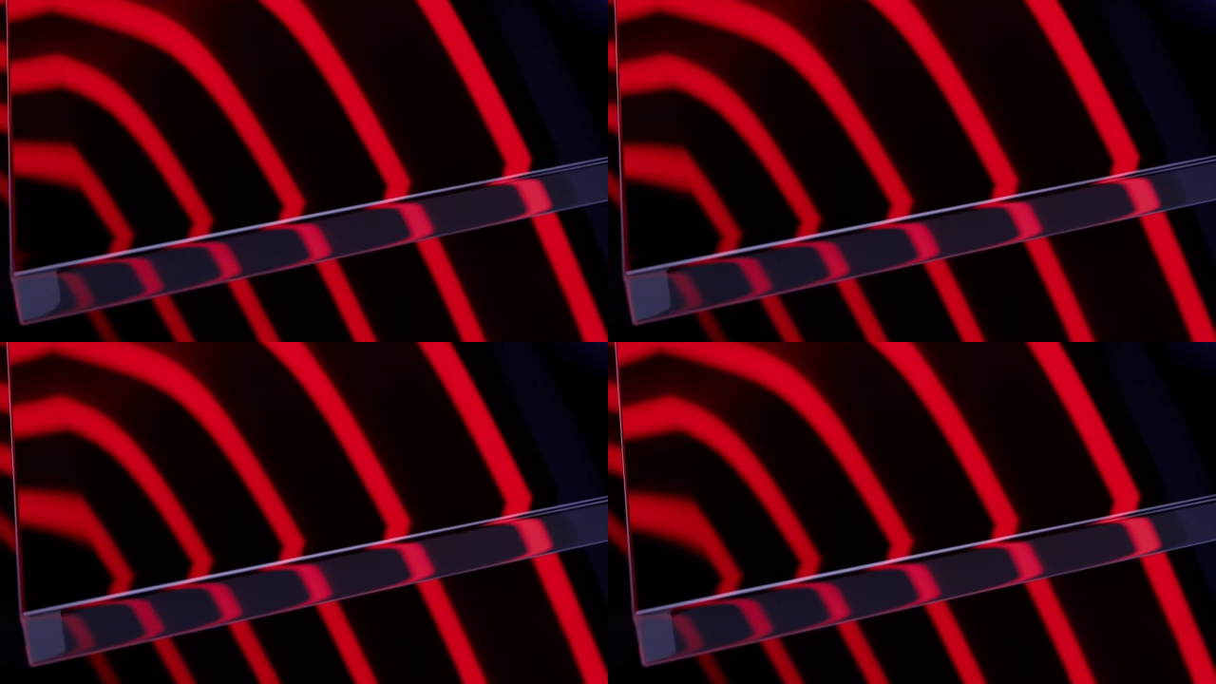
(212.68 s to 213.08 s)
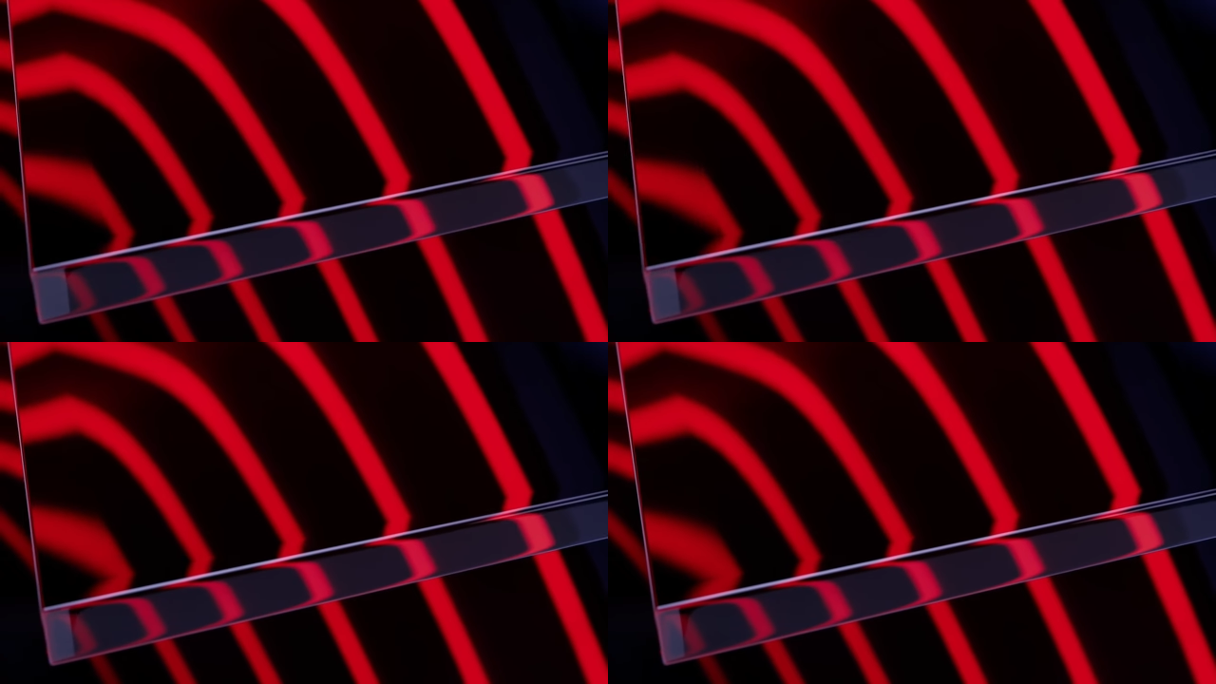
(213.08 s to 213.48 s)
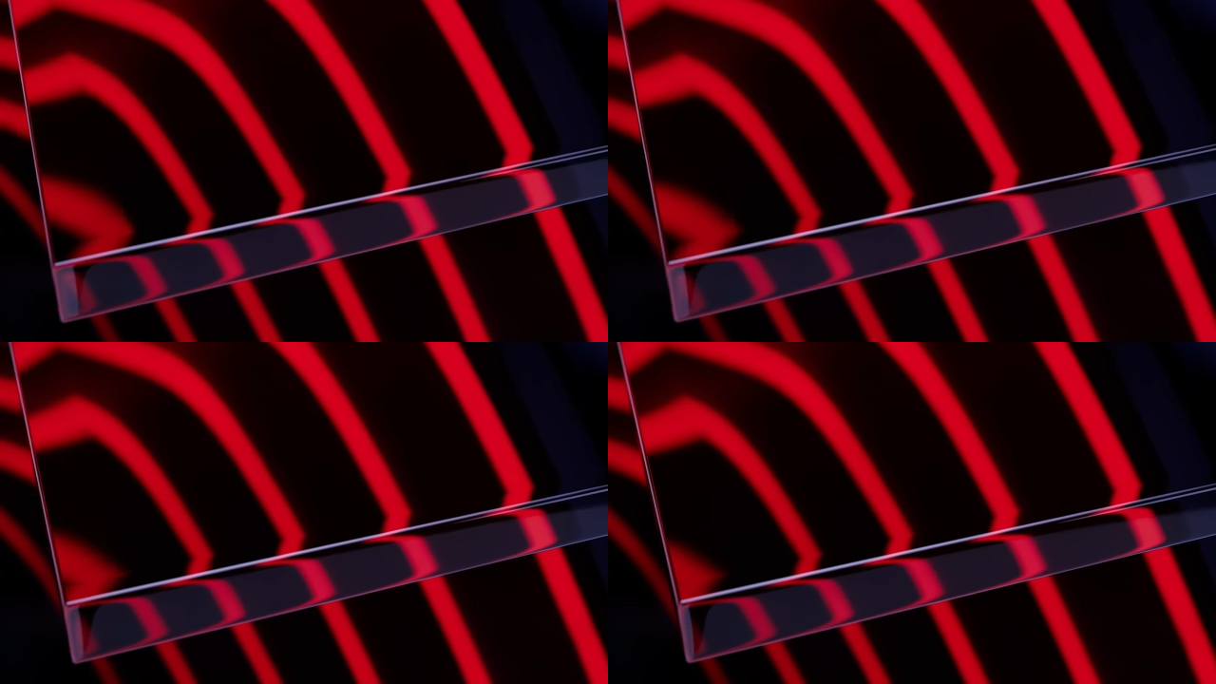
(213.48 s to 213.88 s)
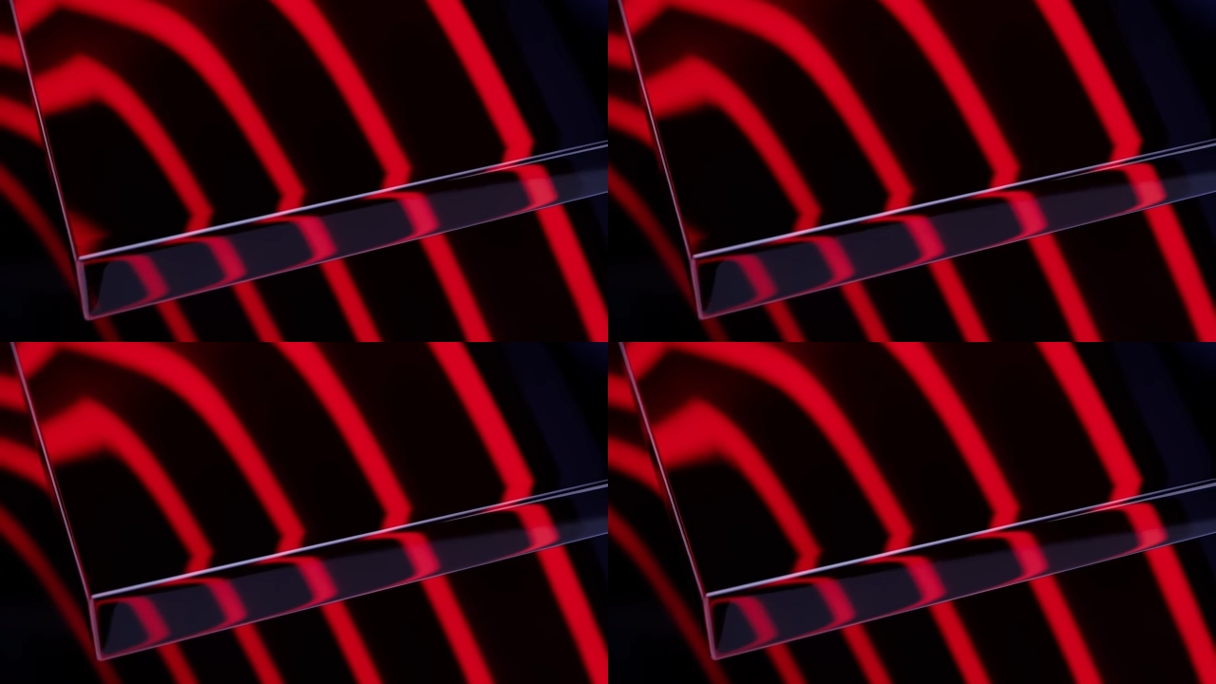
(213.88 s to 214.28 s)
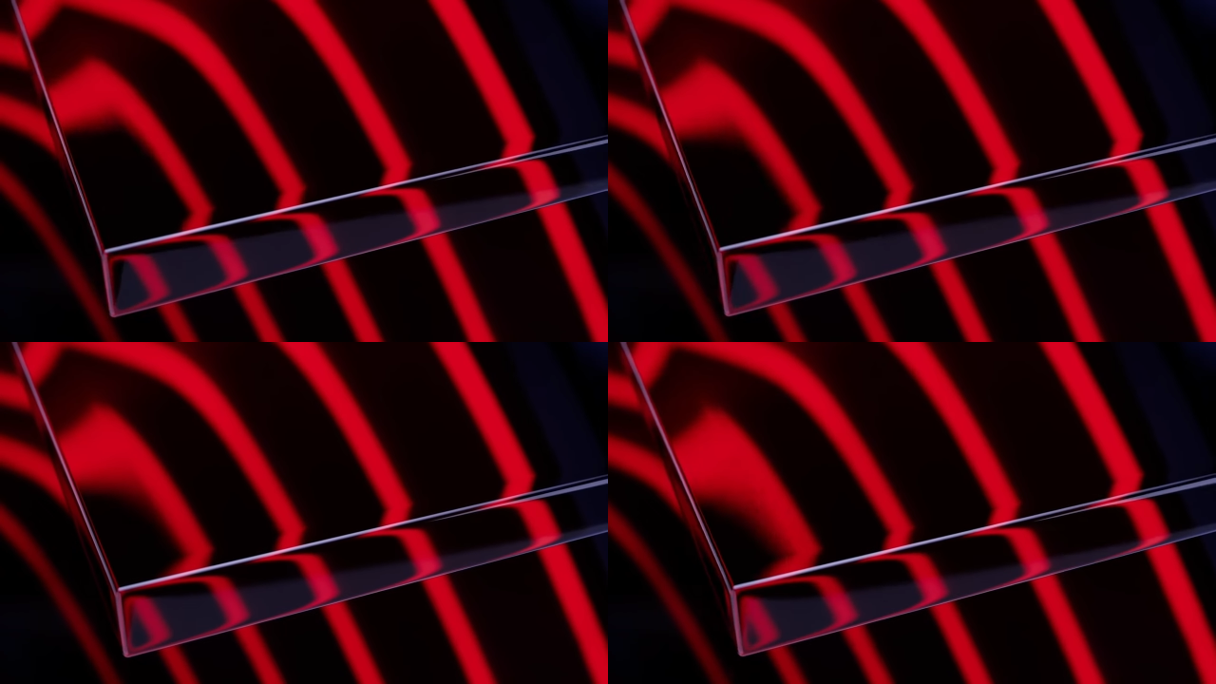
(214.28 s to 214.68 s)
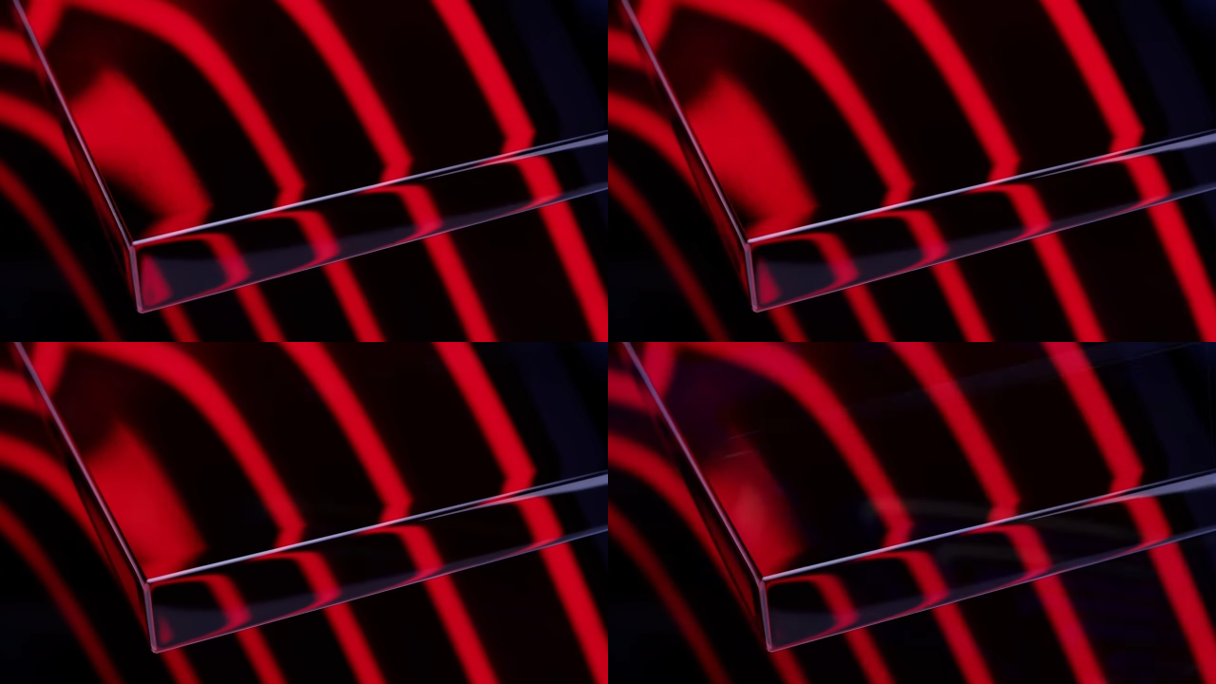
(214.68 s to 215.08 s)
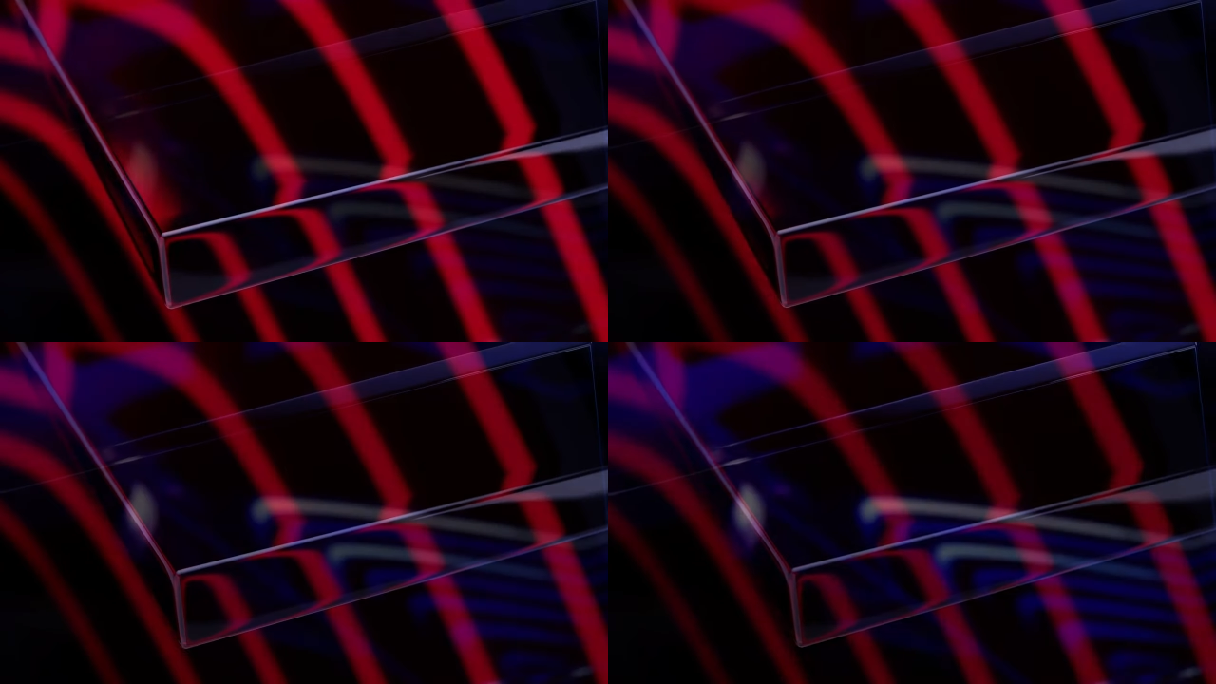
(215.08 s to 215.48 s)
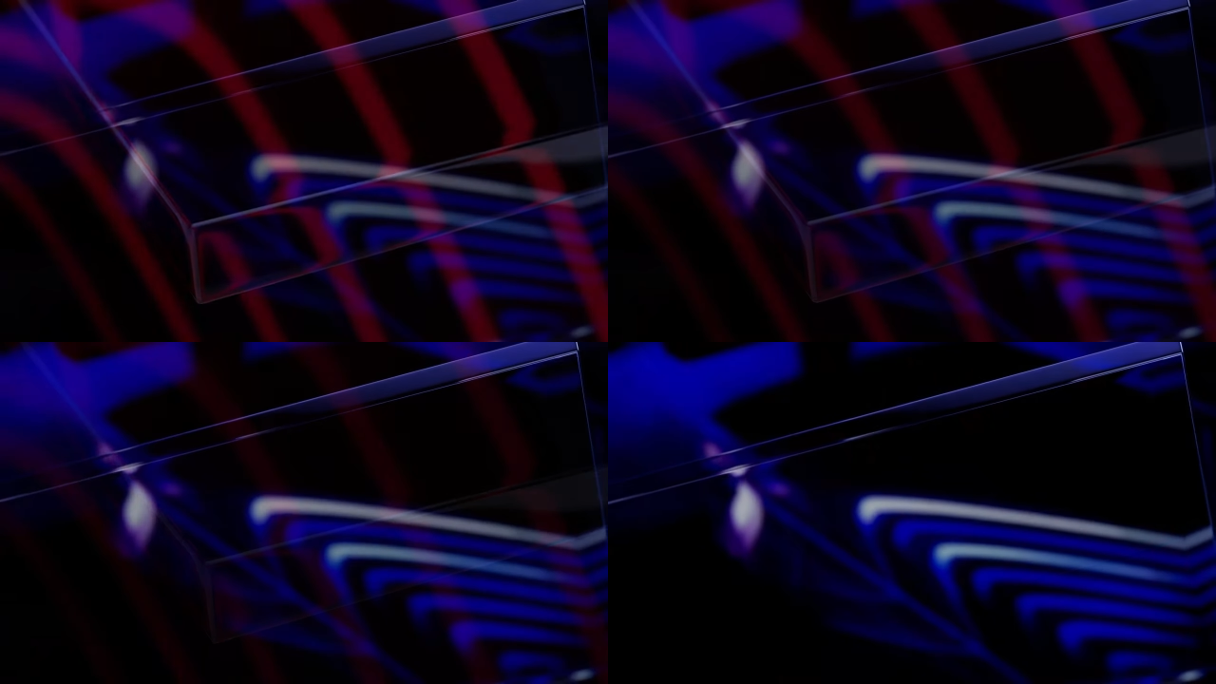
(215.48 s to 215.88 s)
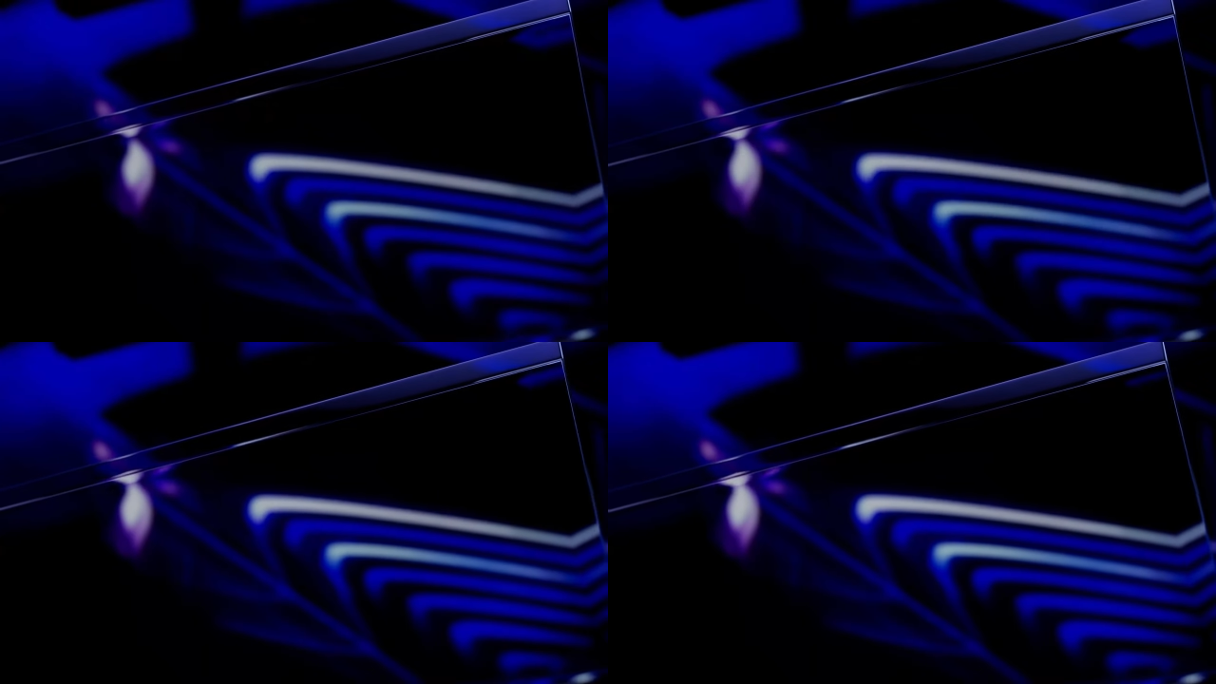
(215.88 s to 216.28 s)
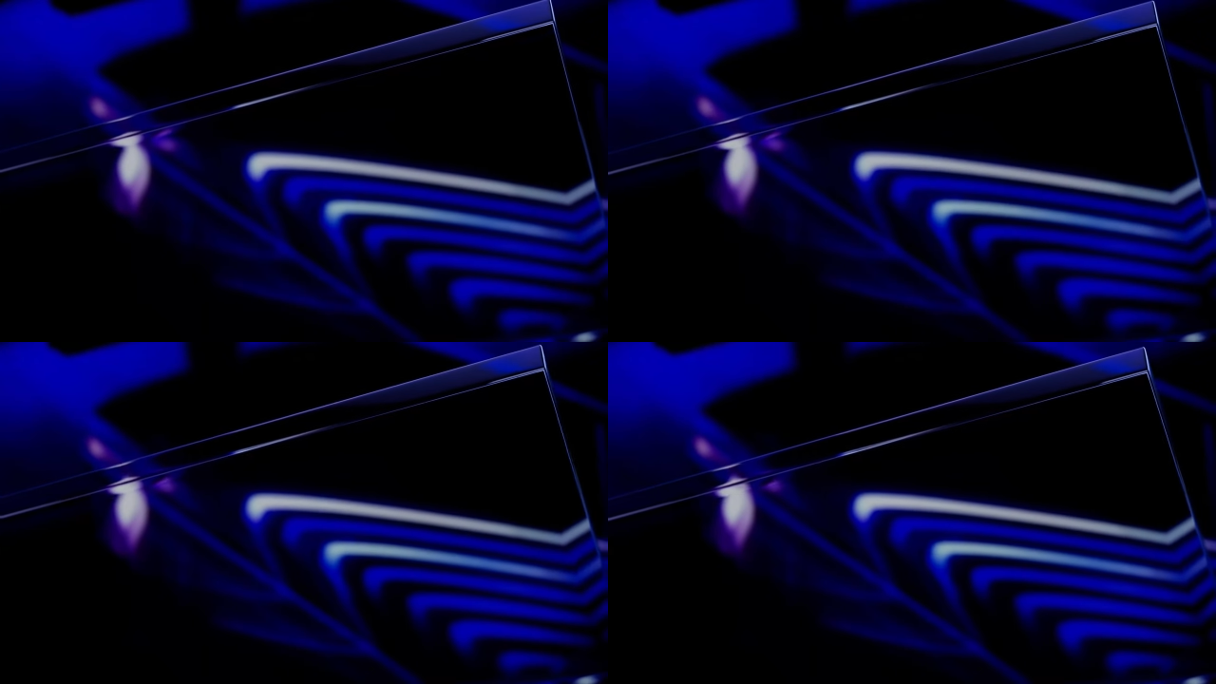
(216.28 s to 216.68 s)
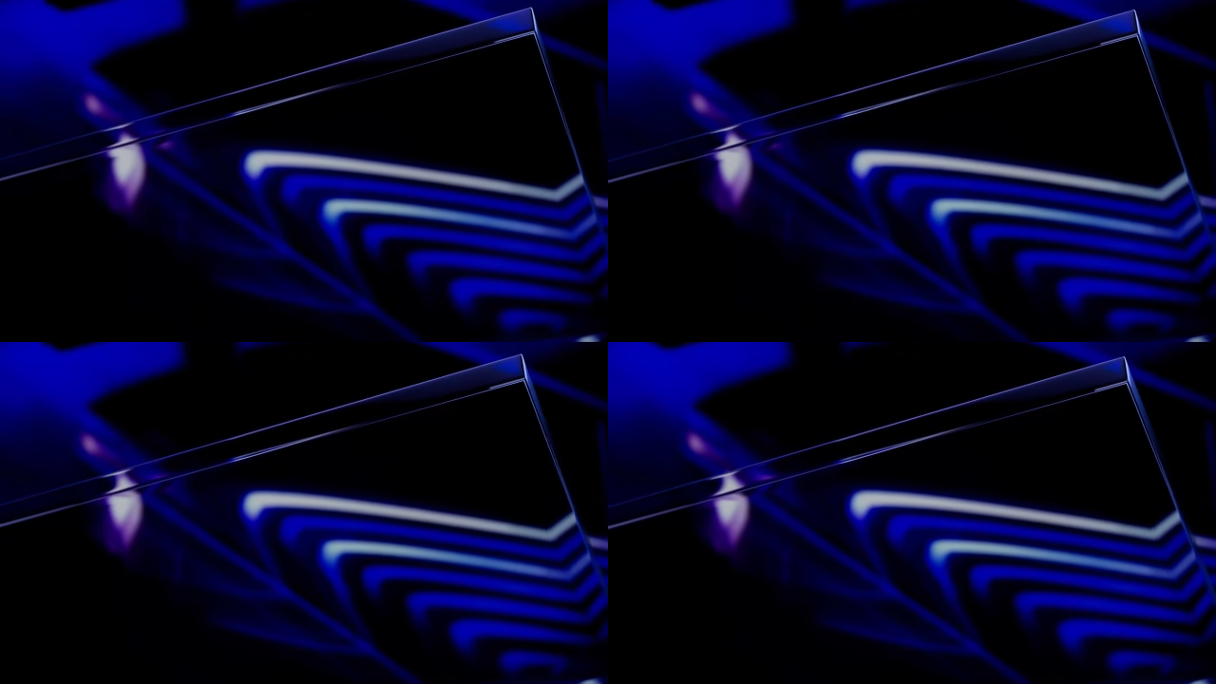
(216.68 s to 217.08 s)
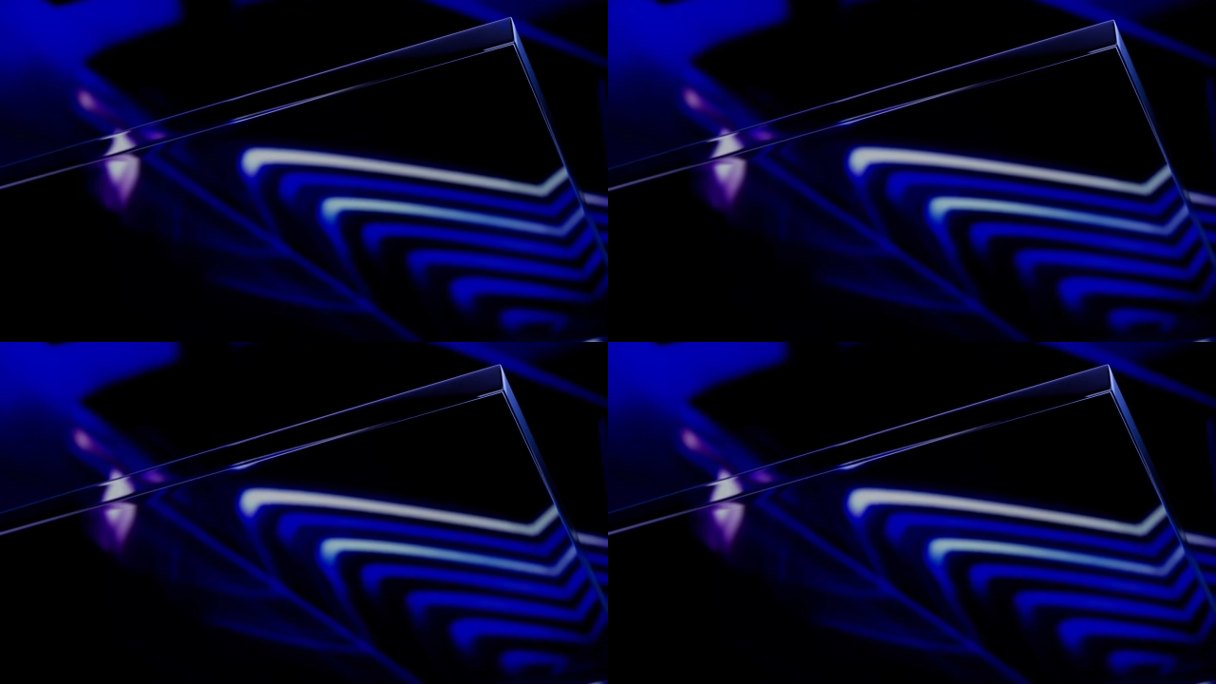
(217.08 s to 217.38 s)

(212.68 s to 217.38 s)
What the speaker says: (no speaker visible)